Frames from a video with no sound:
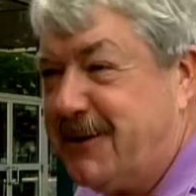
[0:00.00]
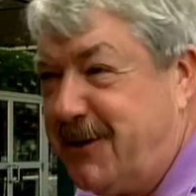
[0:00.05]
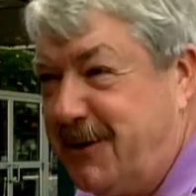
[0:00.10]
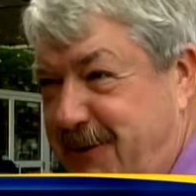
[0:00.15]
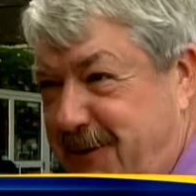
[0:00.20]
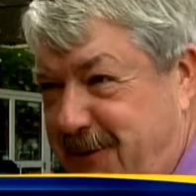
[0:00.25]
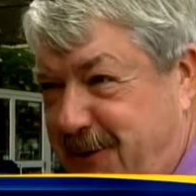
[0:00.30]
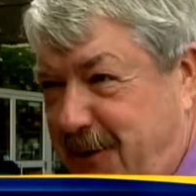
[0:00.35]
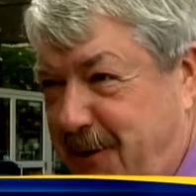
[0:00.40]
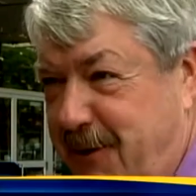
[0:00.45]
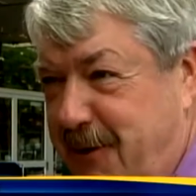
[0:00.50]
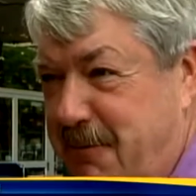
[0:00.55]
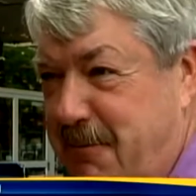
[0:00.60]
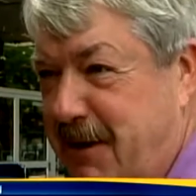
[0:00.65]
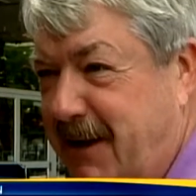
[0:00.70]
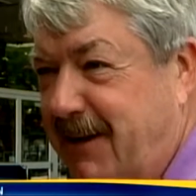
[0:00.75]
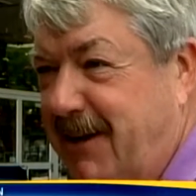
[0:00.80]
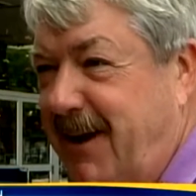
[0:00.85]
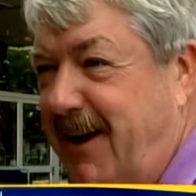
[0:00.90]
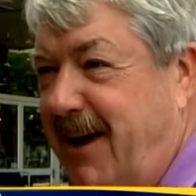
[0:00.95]
concerned
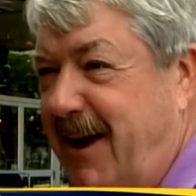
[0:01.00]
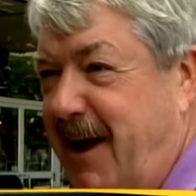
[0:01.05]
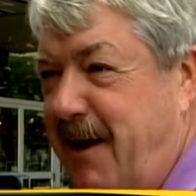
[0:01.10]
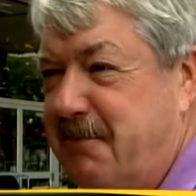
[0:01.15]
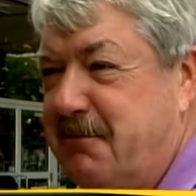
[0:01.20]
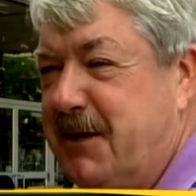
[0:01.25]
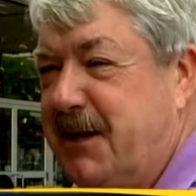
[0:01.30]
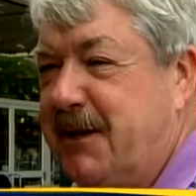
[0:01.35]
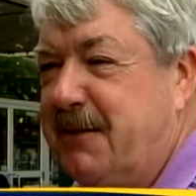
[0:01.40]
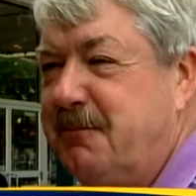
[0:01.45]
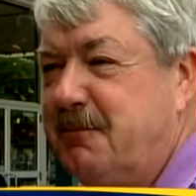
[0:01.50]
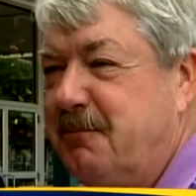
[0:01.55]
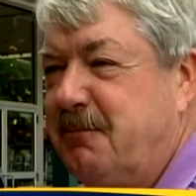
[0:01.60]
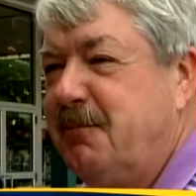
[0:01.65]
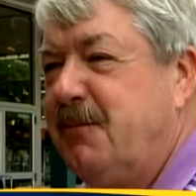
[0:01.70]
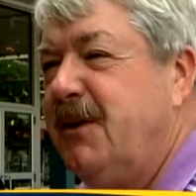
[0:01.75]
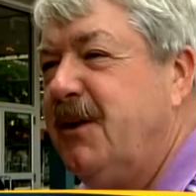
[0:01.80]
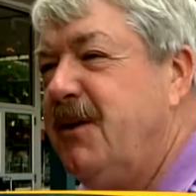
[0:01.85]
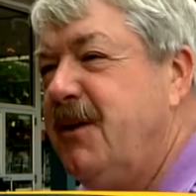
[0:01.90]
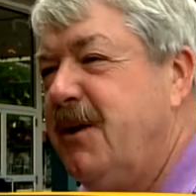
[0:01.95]
about that happening
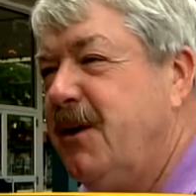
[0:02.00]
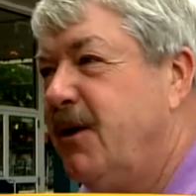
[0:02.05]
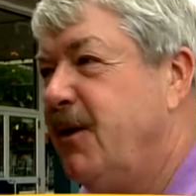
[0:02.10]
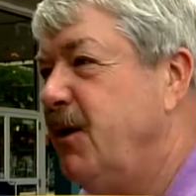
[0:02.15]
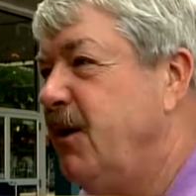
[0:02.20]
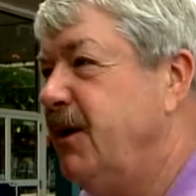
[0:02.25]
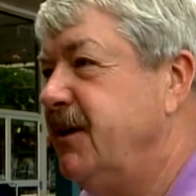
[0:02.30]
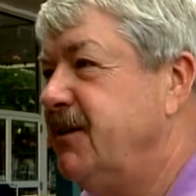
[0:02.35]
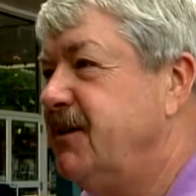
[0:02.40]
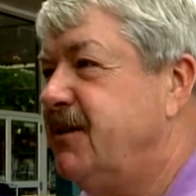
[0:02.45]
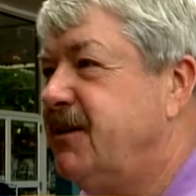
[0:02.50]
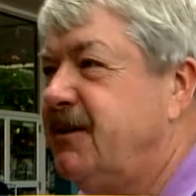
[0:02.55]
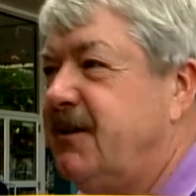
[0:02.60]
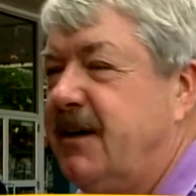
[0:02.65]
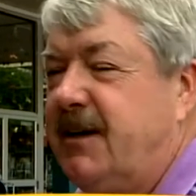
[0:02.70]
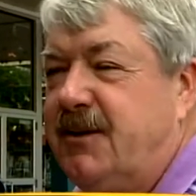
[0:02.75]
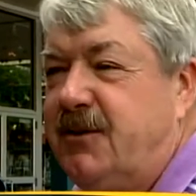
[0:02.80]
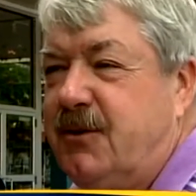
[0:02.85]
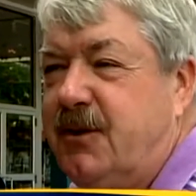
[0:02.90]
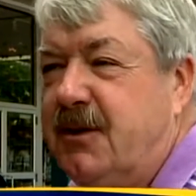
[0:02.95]
because
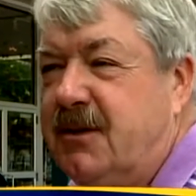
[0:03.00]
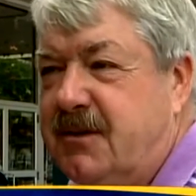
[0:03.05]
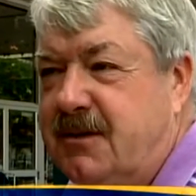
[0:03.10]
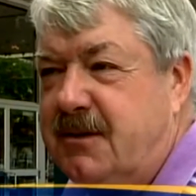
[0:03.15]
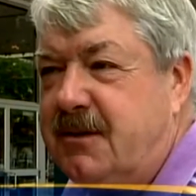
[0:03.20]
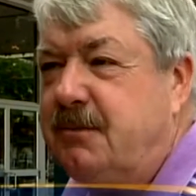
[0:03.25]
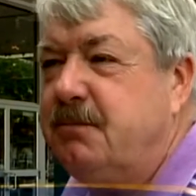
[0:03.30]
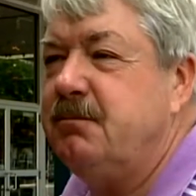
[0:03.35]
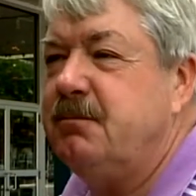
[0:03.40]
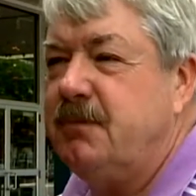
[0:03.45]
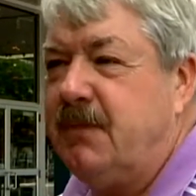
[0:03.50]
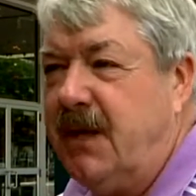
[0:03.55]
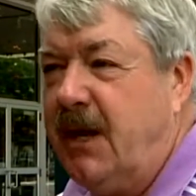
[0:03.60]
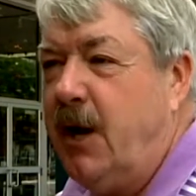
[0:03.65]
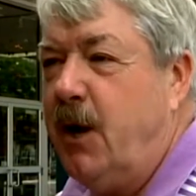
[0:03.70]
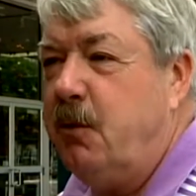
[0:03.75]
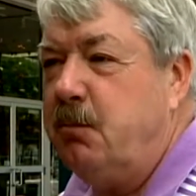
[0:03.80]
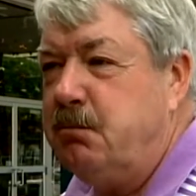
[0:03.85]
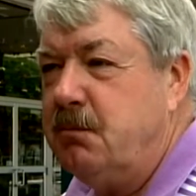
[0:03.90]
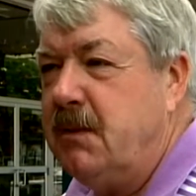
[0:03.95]
it's just, you
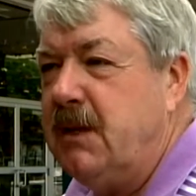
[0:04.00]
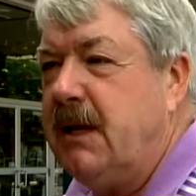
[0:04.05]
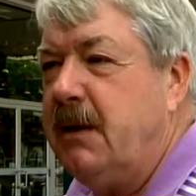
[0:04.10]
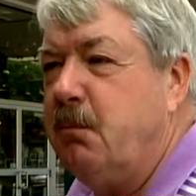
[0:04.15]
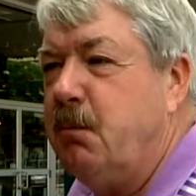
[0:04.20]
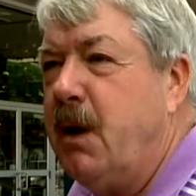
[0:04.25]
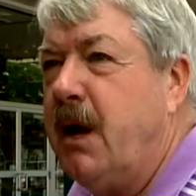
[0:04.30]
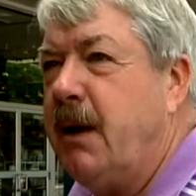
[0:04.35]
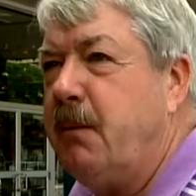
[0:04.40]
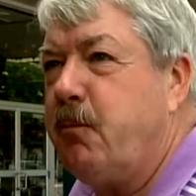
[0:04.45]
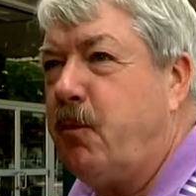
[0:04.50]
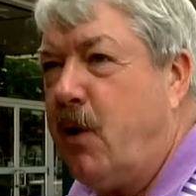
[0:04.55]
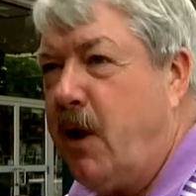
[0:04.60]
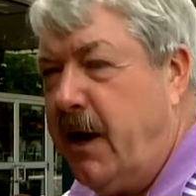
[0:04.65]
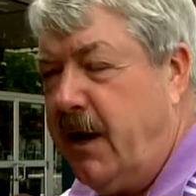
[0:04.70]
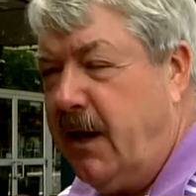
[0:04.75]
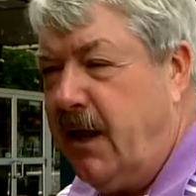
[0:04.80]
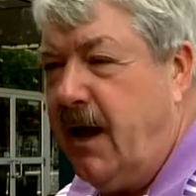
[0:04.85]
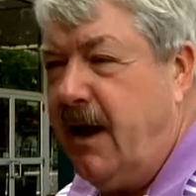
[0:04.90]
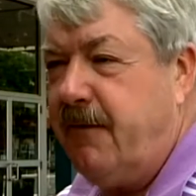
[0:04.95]
know, in my
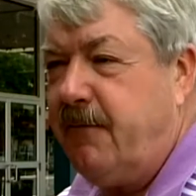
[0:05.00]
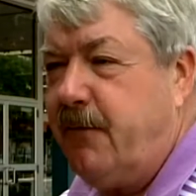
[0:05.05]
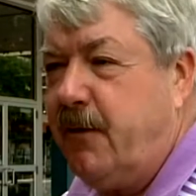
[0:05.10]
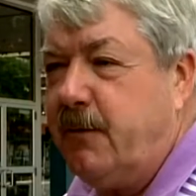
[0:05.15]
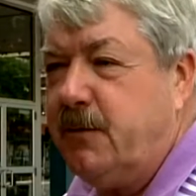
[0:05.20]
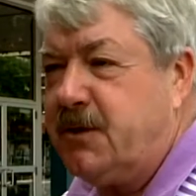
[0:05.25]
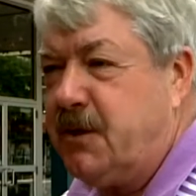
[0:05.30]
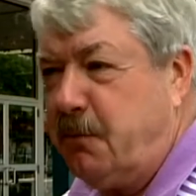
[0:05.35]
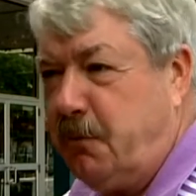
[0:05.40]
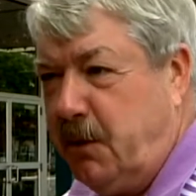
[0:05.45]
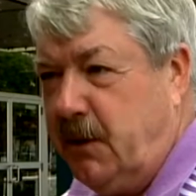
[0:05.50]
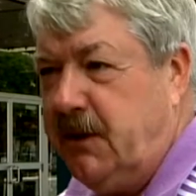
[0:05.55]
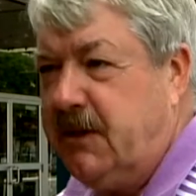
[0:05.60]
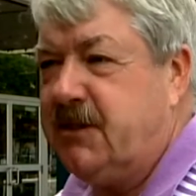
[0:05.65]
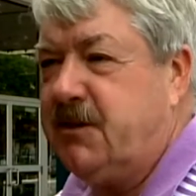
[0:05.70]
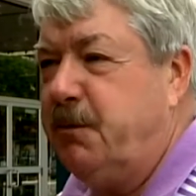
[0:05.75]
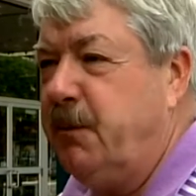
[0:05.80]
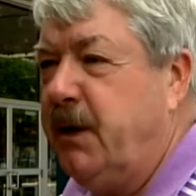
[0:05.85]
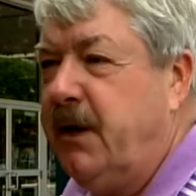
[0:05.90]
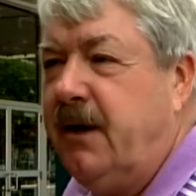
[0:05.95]
prior life, I was a
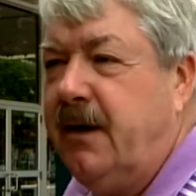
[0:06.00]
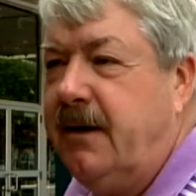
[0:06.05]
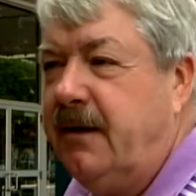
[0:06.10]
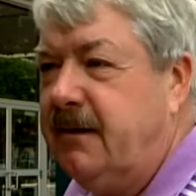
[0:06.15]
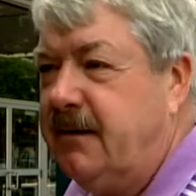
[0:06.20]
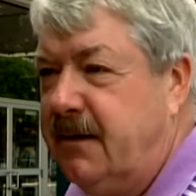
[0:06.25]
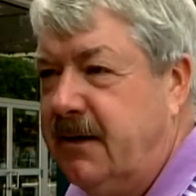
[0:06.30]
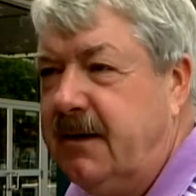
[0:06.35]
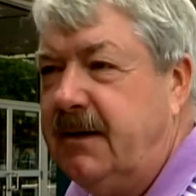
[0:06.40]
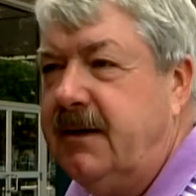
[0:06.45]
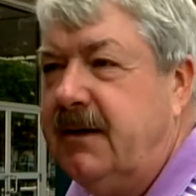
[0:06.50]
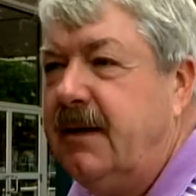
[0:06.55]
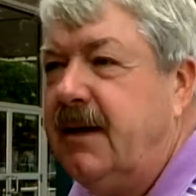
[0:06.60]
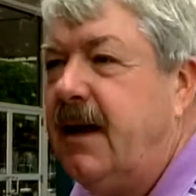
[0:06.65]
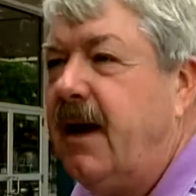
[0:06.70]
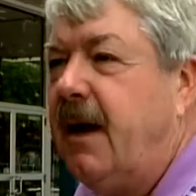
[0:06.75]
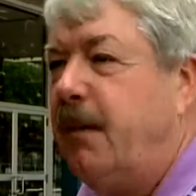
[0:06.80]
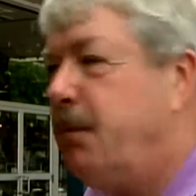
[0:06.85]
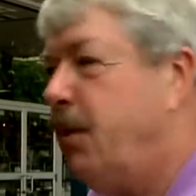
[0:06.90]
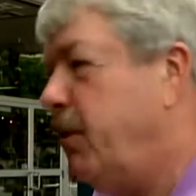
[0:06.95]
policeman and
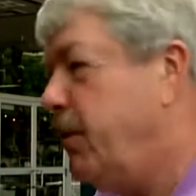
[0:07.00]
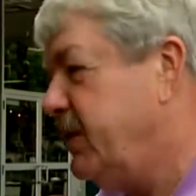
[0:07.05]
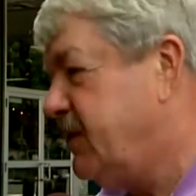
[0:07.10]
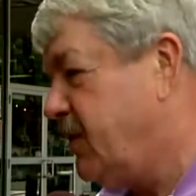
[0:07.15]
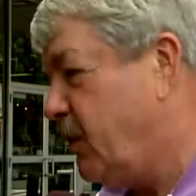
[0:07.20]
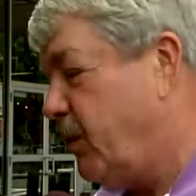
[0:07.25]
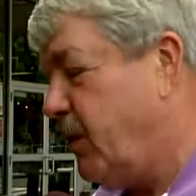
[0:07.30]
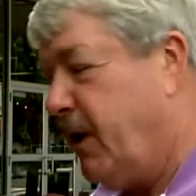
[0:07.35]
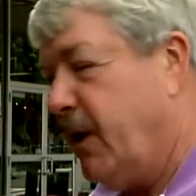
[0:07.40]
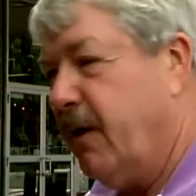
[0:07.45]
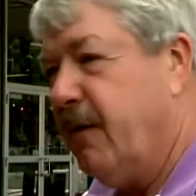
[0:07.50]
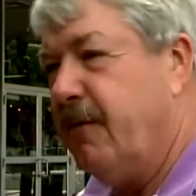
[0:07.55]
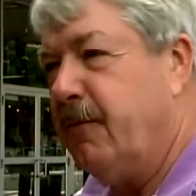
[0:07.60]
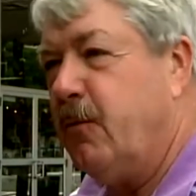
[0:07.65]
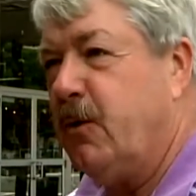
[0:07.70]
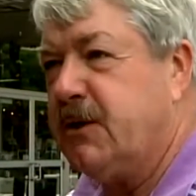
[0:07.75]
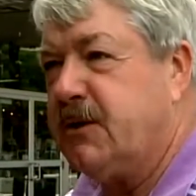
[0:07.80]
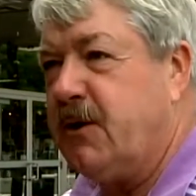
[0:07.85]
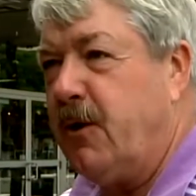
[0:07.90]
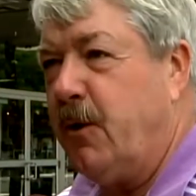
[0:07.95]
I'm always aware of
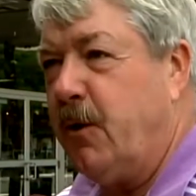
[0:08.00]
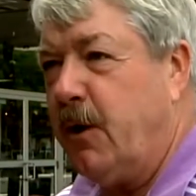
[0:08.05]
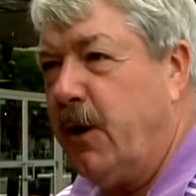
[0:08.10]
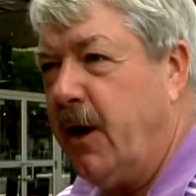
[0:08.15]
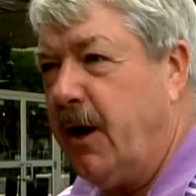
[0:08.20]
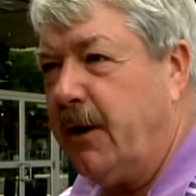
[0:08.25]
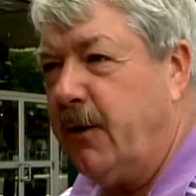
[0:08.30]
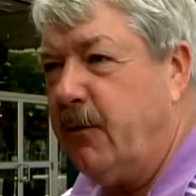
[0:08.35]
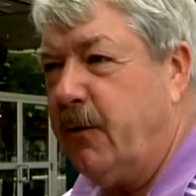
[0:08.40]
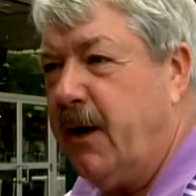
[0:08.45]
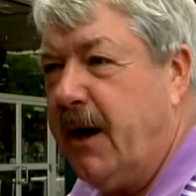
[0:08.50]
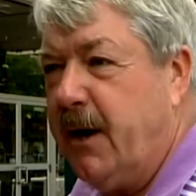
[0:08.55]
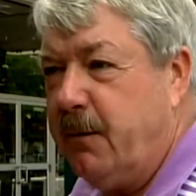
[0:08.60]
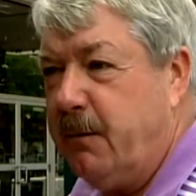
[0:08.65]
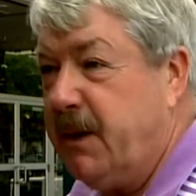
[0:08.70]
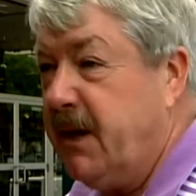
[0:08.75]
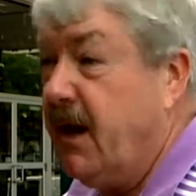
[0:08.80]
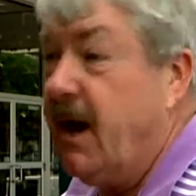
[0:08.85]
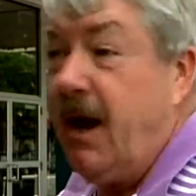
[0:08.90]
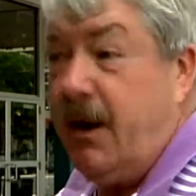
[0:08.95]
what's going on around
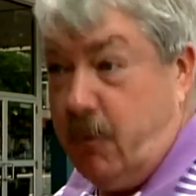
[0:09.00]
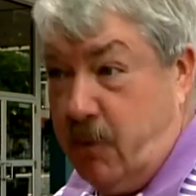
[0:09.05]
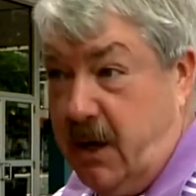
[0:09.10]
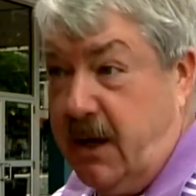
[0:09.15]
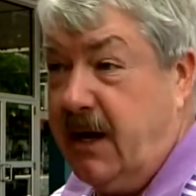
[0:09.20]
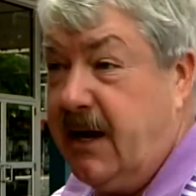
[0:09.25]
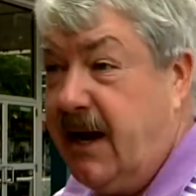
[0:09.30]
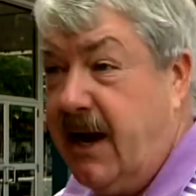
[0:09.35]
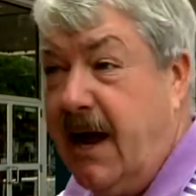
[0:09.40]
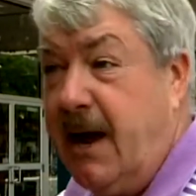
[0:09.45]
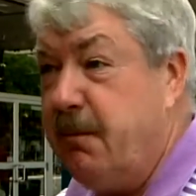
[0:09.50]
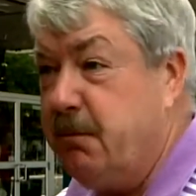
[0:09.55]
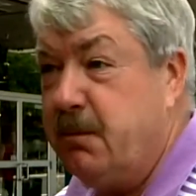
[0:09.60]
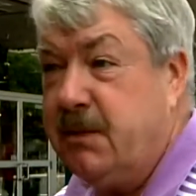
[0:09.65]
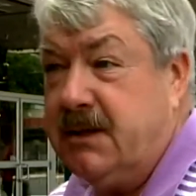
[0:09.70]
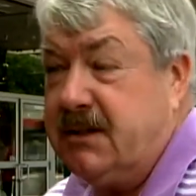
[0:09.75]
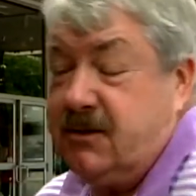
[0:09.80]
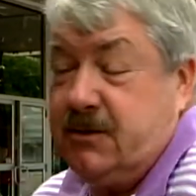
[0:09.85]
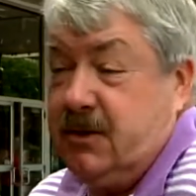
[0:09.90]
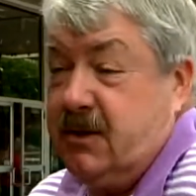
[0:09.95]
me. I really am.
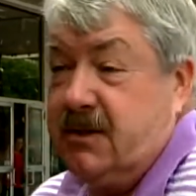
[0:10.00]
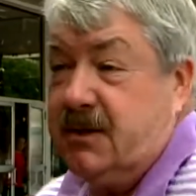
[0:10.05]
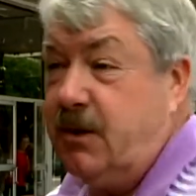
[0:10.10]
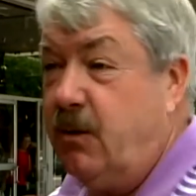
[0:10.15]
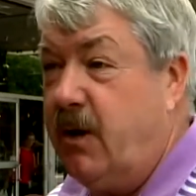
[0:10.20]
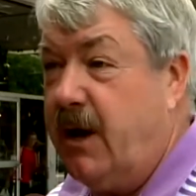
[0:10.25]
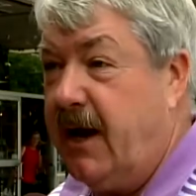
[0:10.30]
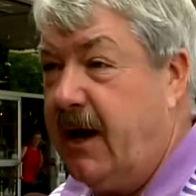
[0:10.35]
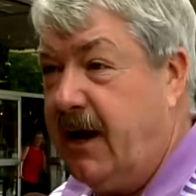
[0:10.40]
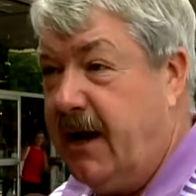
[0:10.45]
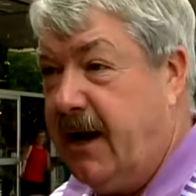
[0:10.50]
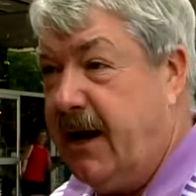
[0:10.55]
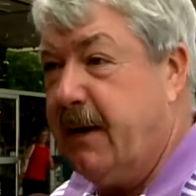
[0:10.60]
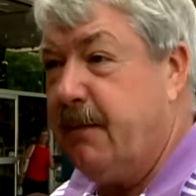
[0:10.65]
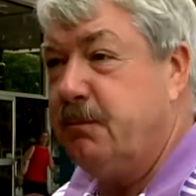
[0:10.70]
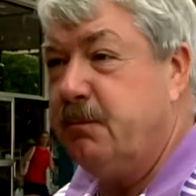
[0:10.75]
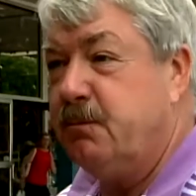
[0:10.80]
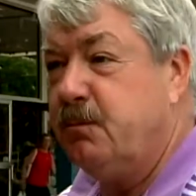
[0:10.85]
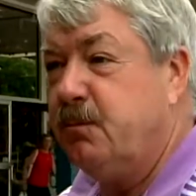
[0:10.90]
That's just the way I am.